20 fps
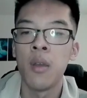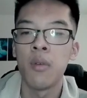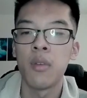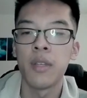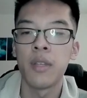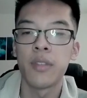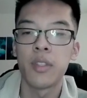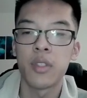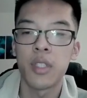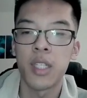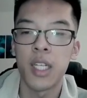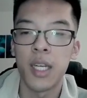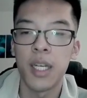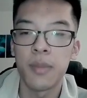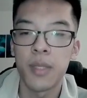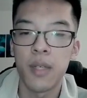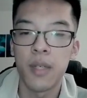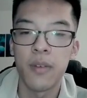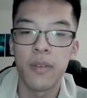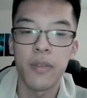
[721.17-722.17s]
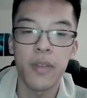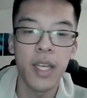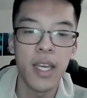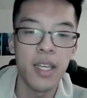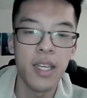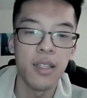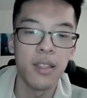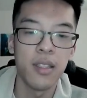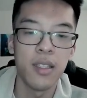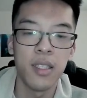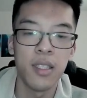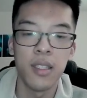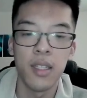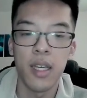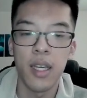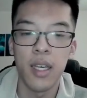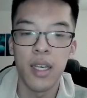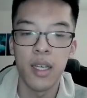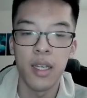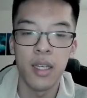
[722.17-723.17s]
We have the traps off of Caitlyn
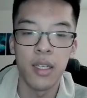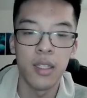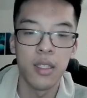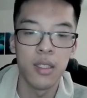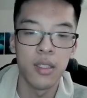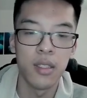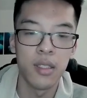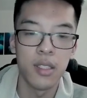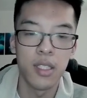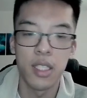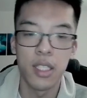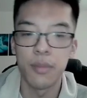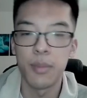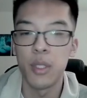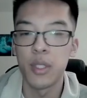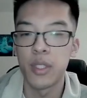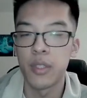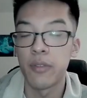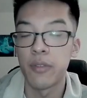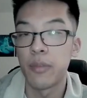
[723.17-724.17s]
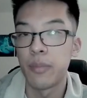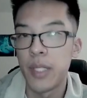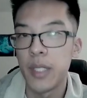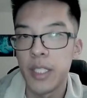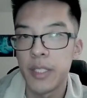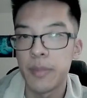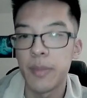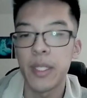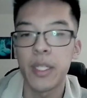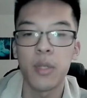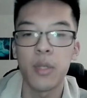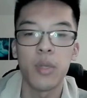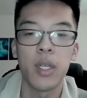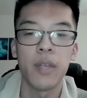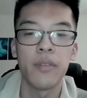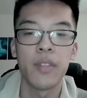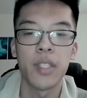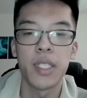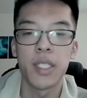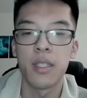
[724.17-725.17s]
and Piltover Peacemaker. We
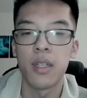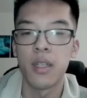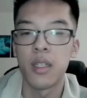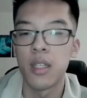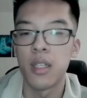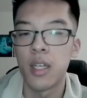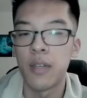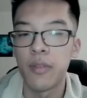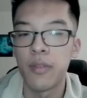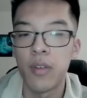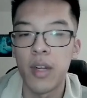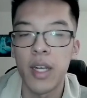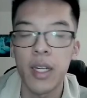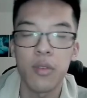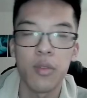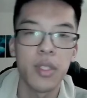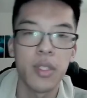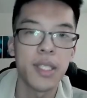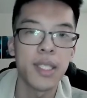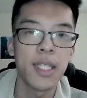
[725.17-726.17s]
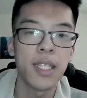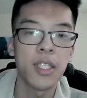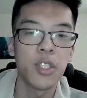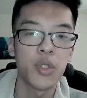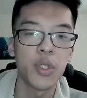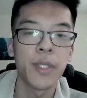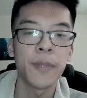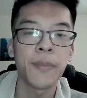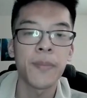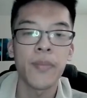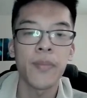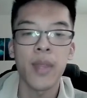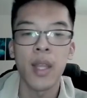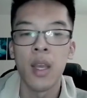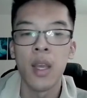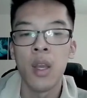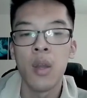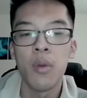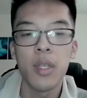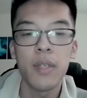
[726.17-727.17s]
have the stun off Arachnoid Sentry.
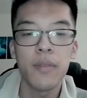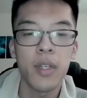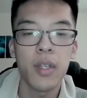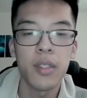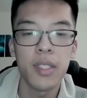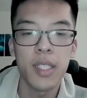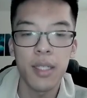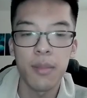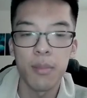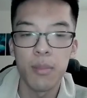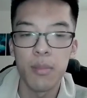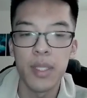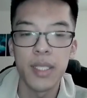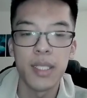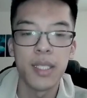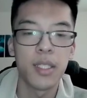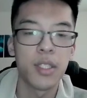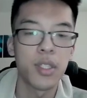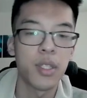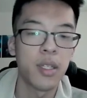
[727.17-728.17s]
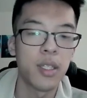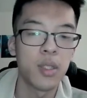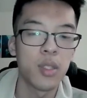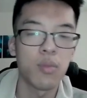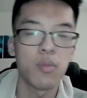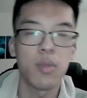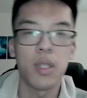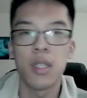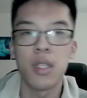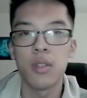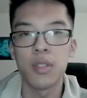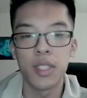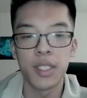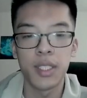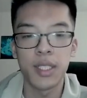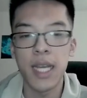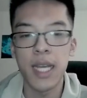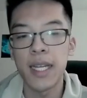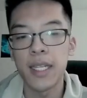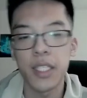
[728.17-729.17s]
We have cards like Mystic Shot as well,
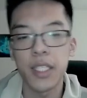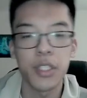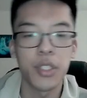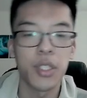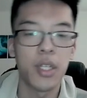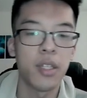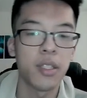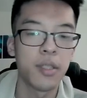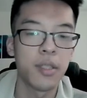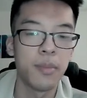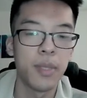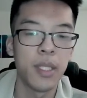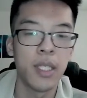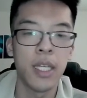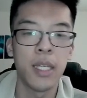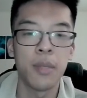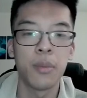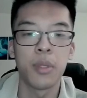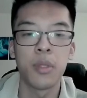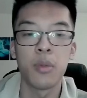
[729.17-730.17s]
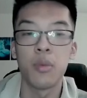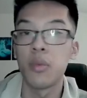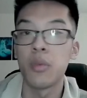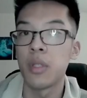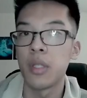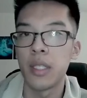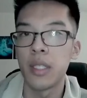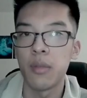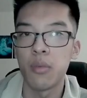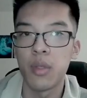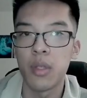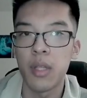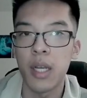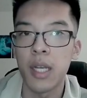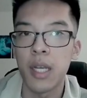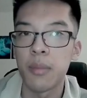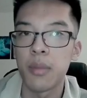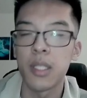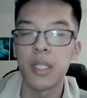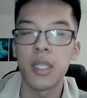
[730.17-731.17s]
Static Shock, to be able to really
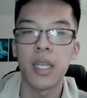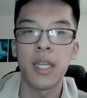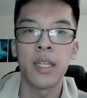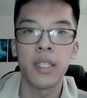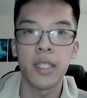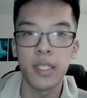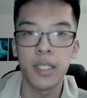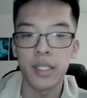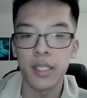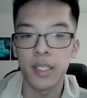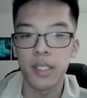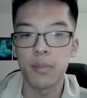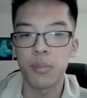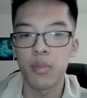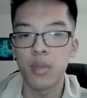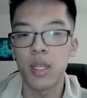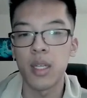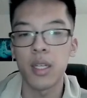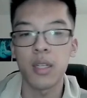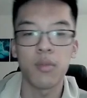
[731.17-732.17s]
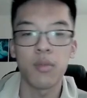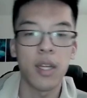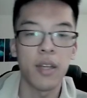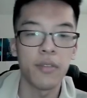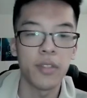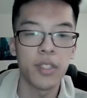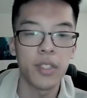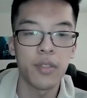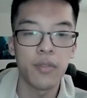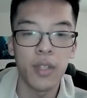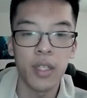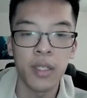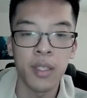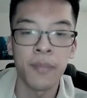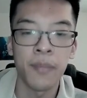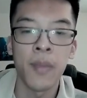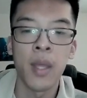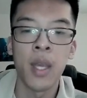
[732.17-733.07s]
reliably and easily proc Ravenous Flock.